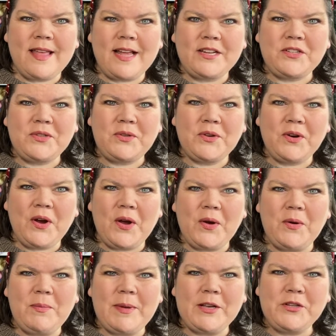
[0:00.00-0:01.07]
that to your
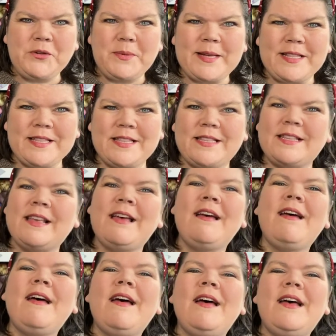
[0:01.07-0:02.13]
own measurements.
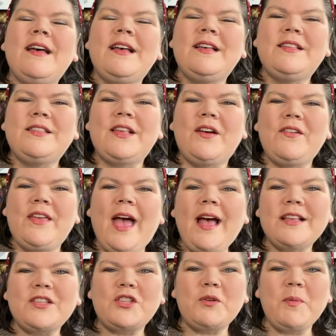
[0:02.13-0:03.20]
So
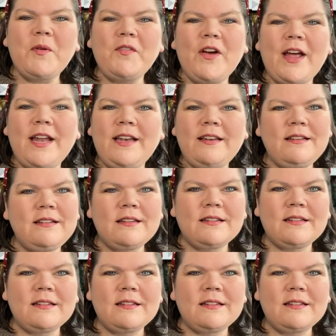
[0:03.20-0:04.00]
yeah, super fun